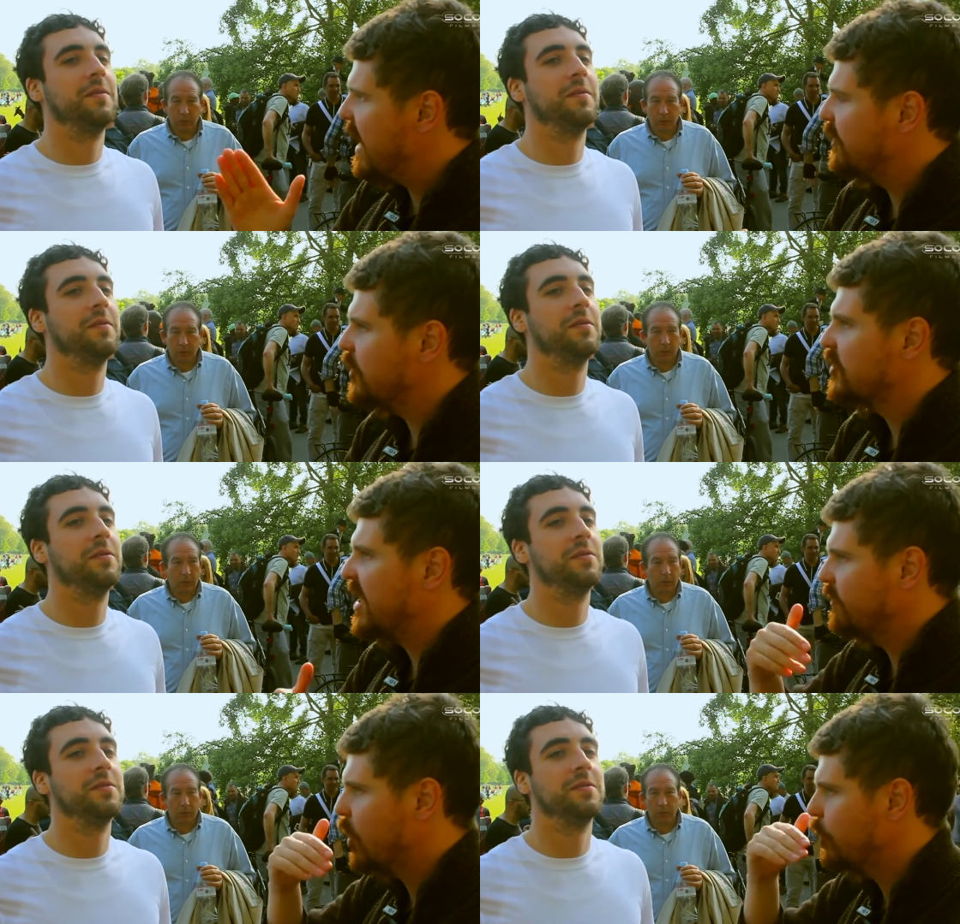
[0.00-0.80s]
Speaker 1: evidence?
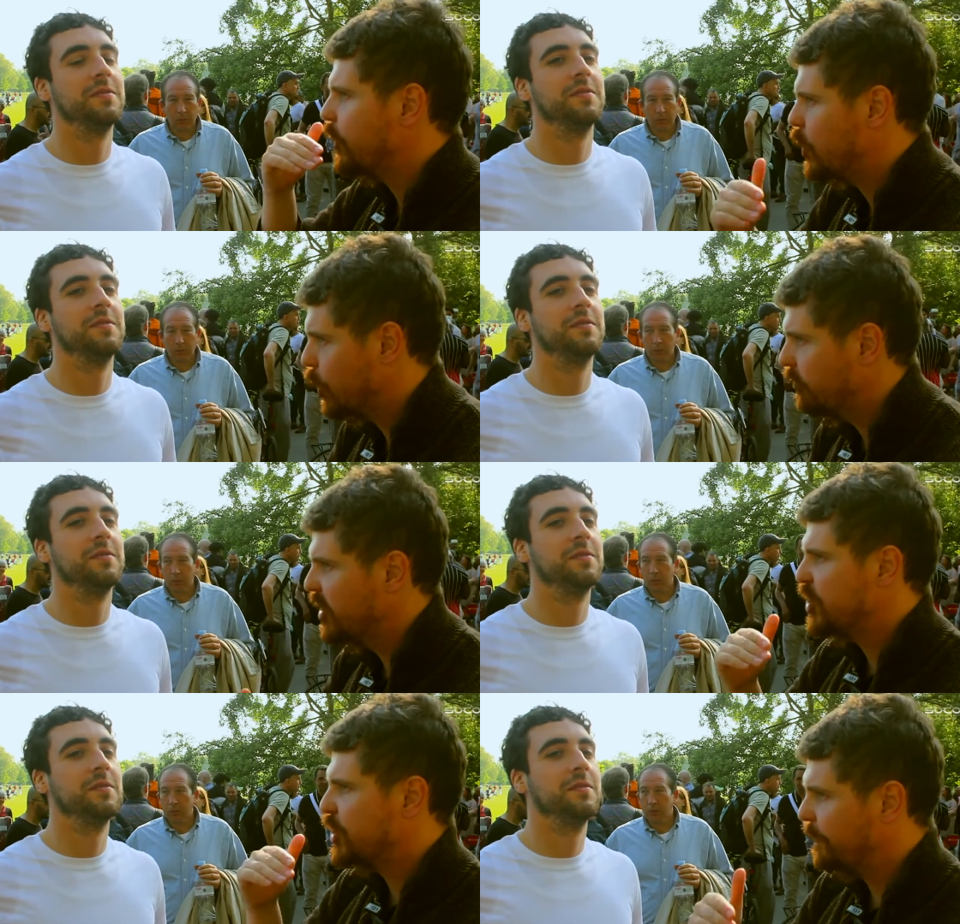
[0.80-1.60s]
Have you got the
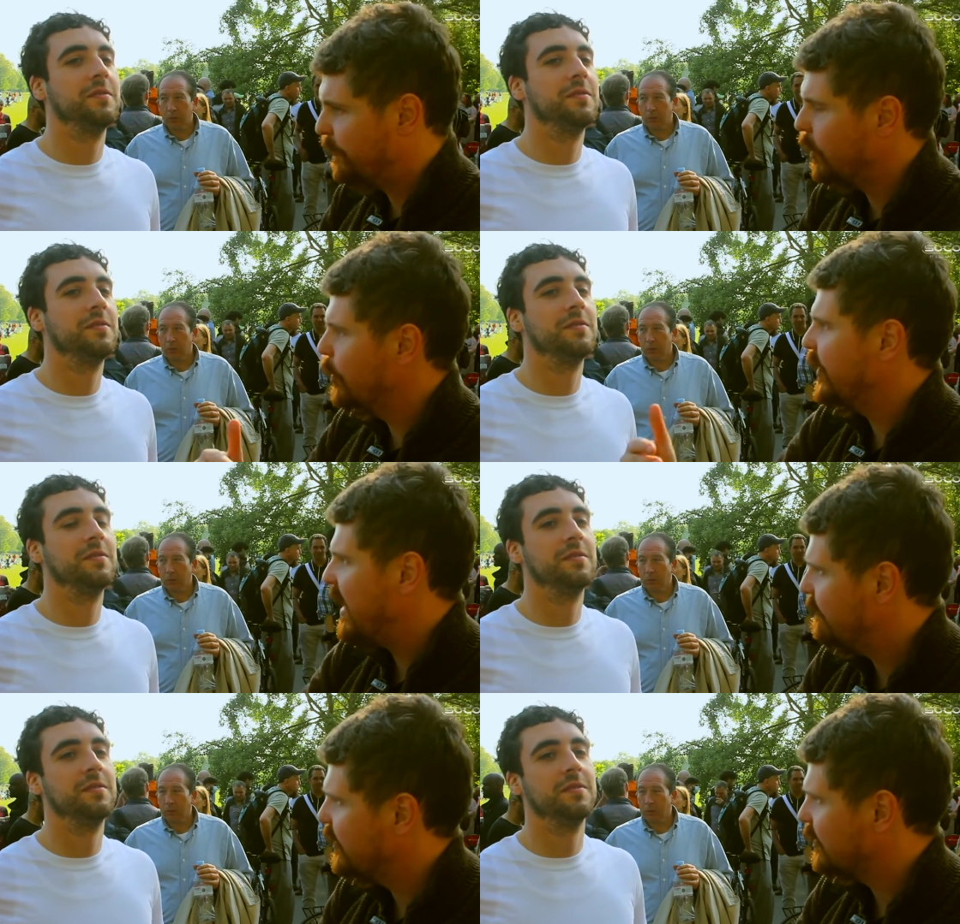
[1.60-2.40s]
courage to follow
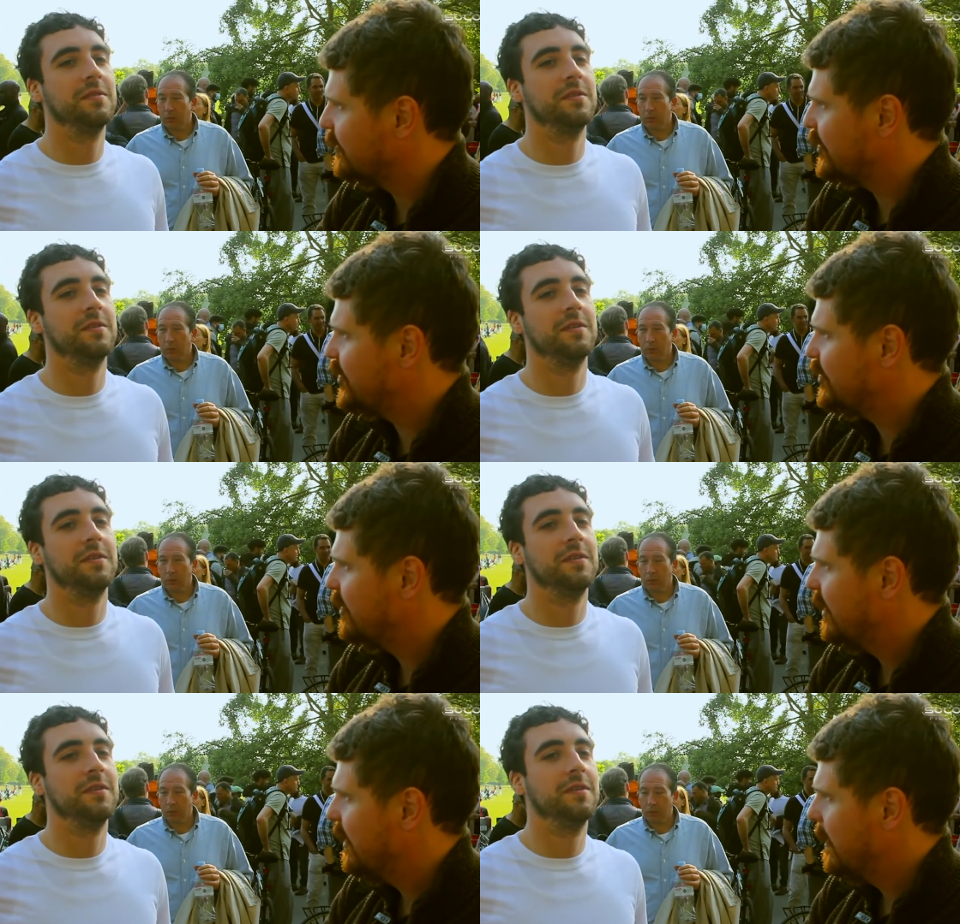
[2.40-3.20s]
the evidence?
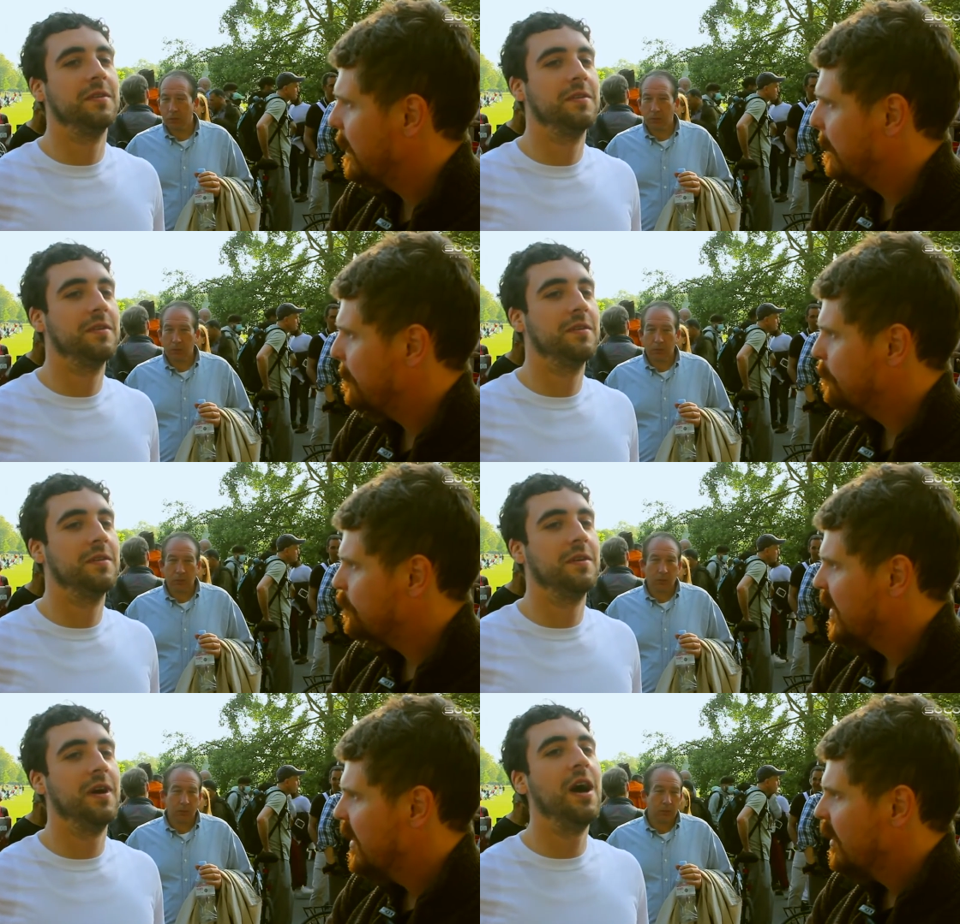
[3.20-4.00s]

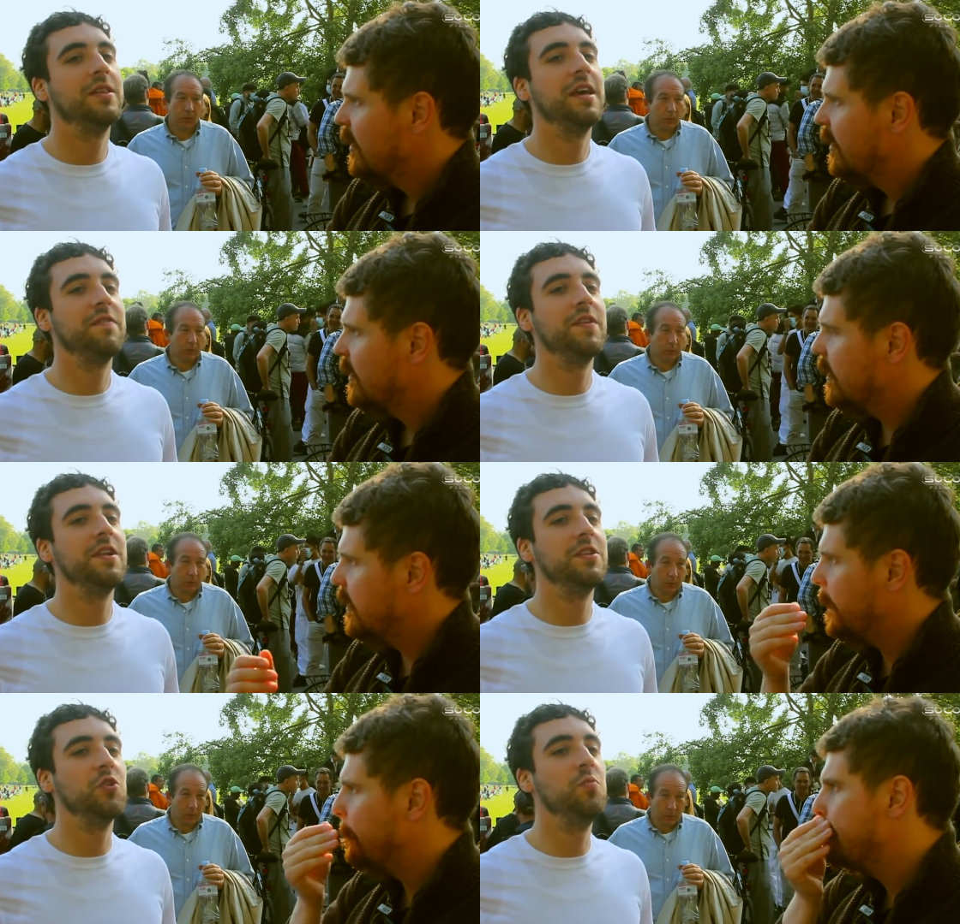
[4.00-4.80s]
Speaker 2: I'll
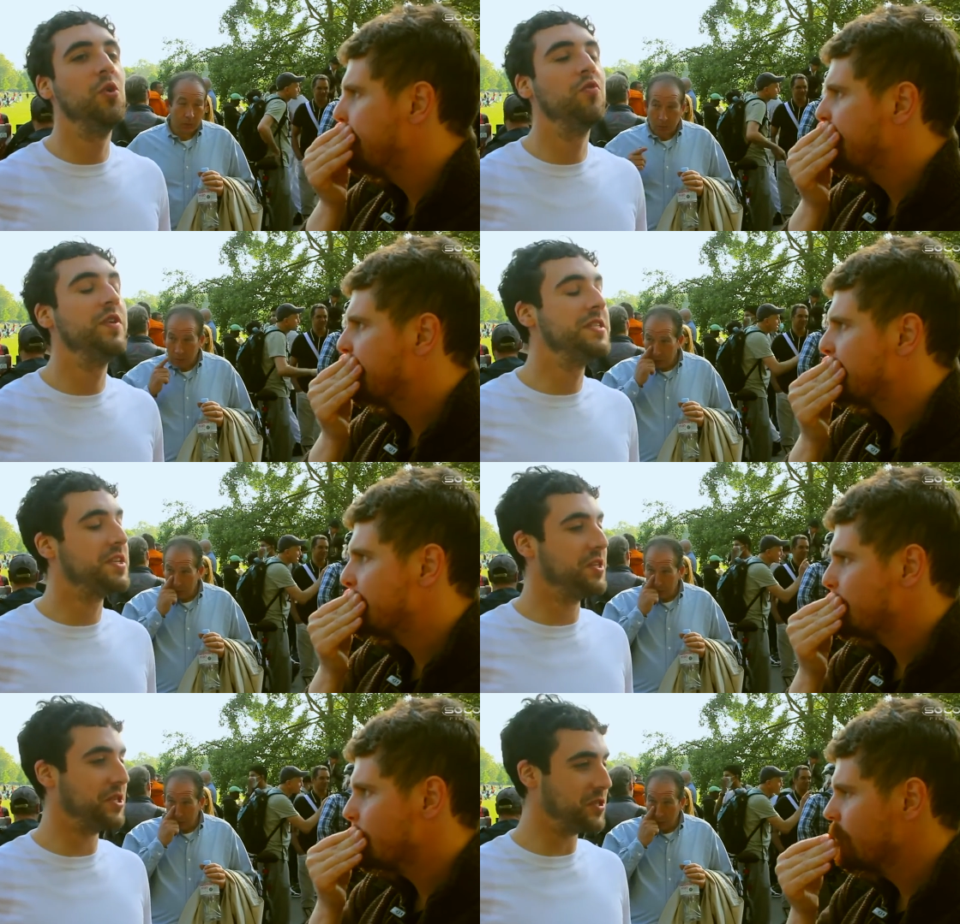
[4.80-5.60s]
definitely do more
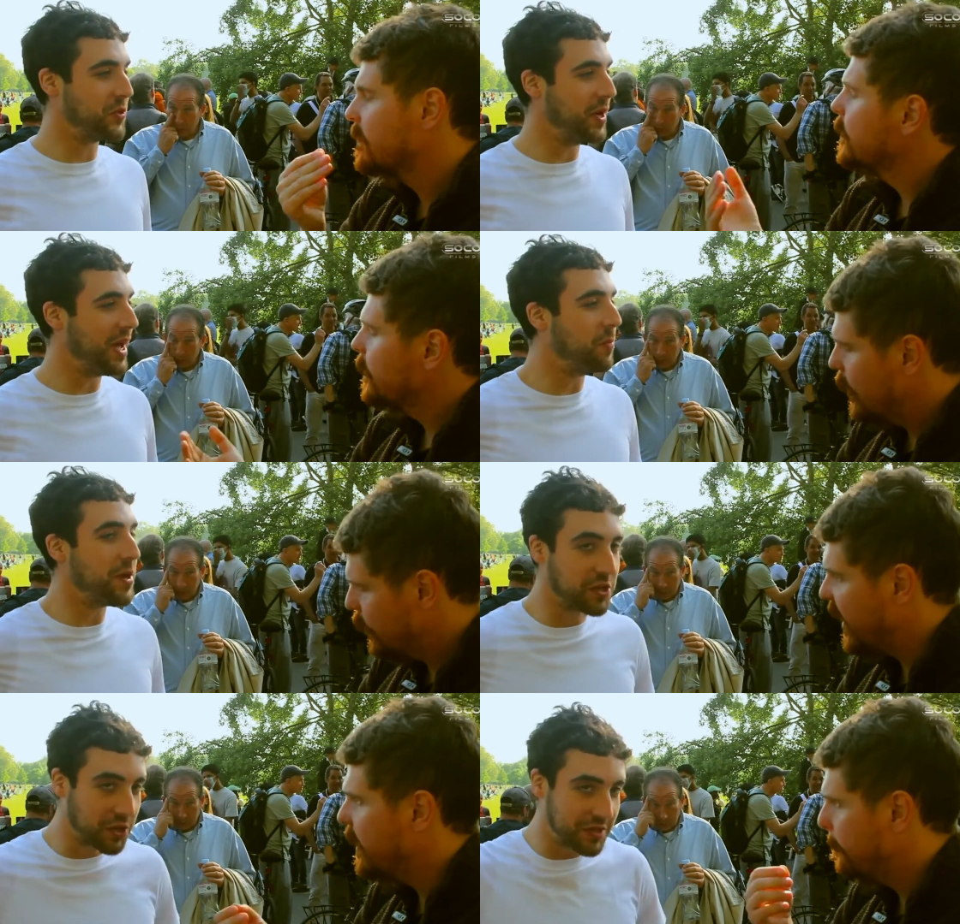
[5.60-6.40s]
research into it and
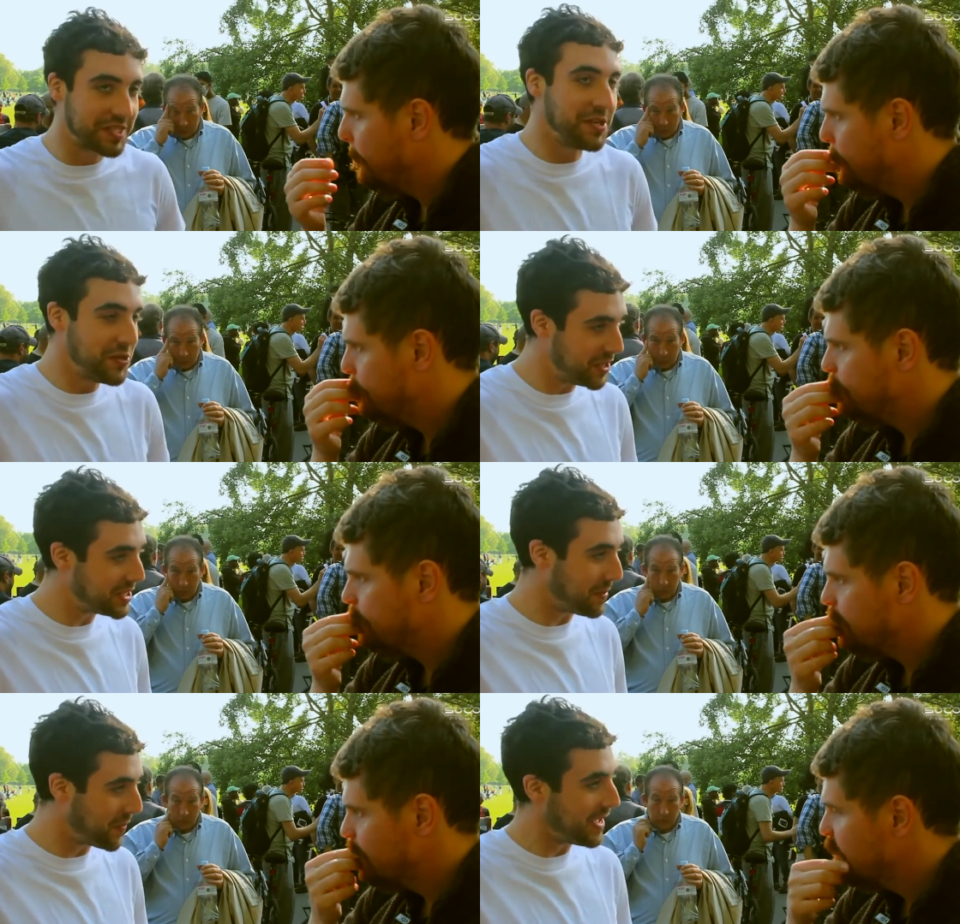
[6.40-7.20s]
okay. we can continue this
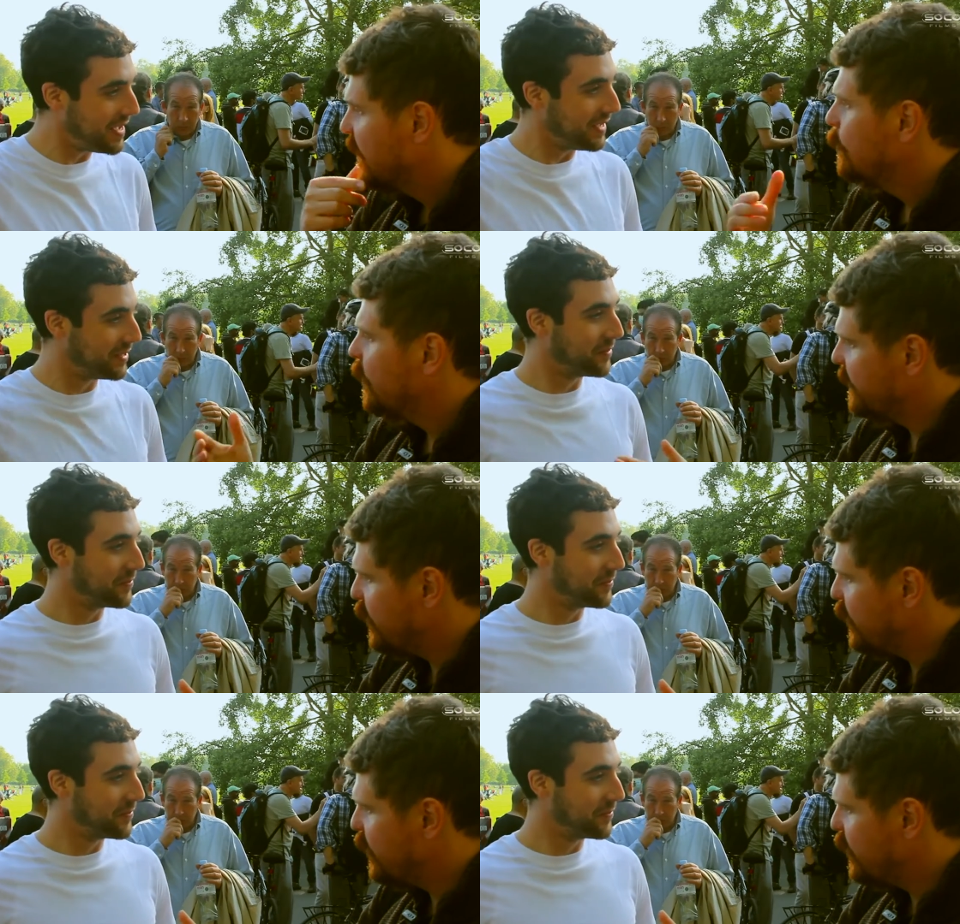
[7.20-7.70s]
debate.
Speaker 1: Well, you've